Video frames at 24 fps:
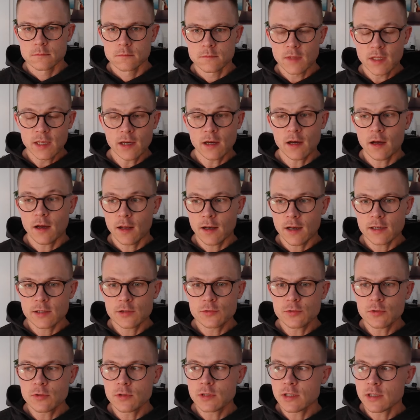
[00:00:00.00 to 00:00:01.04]
Yeah, and I
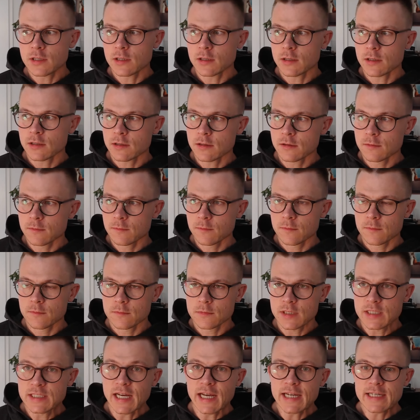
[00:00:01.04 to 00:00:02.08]
do the
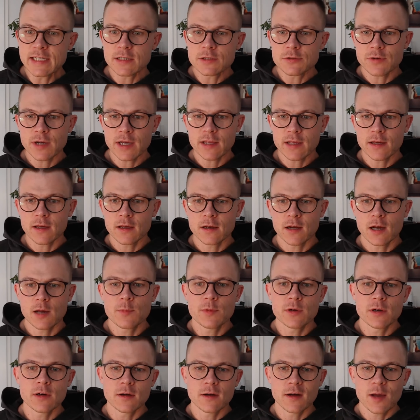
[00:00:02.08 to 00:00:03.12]
data tracking. I'm
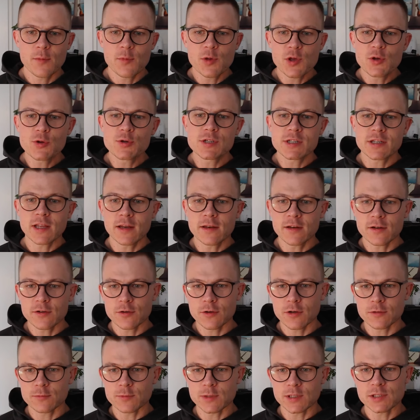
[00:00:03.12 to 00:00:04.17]
a huge data
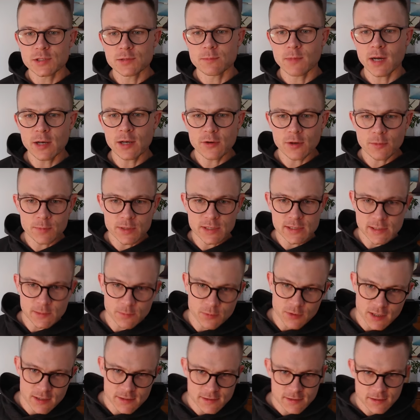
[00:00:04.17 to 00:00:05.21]
nerd, which might not be
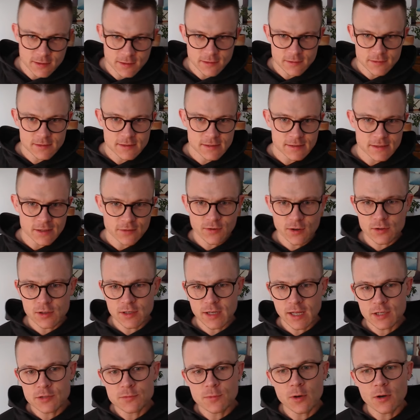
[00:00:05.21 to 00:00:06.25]
surprising since I
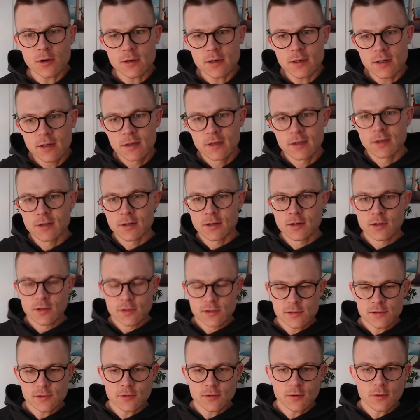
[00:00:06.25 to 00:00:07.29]
founded Edgewonk.
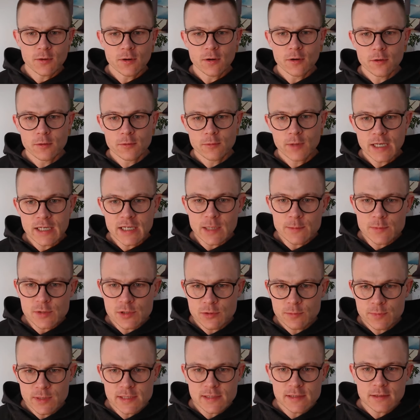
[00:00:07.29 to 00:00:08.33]
So when it comes
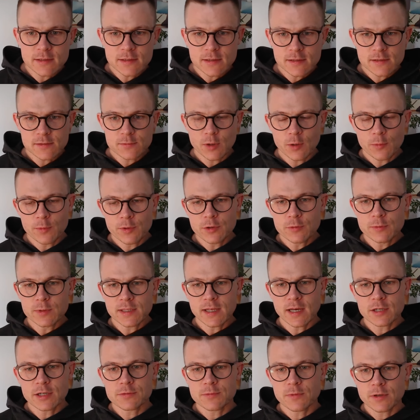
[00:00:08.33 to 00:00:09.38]
to business, what we do
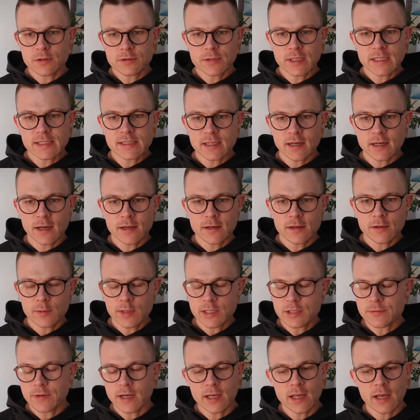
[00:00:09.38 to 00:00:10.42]
with Edgewonk Trade Society,
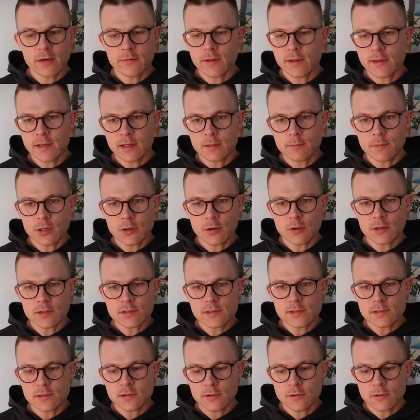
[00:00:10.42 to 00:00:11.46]
we track everything, but
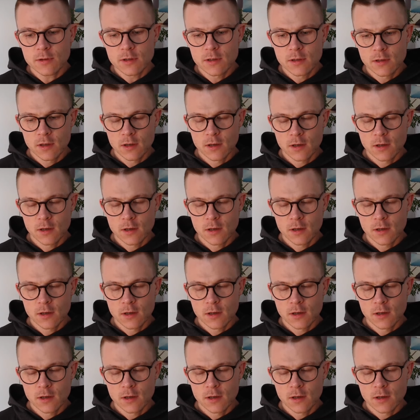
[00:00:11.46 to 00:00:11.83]
also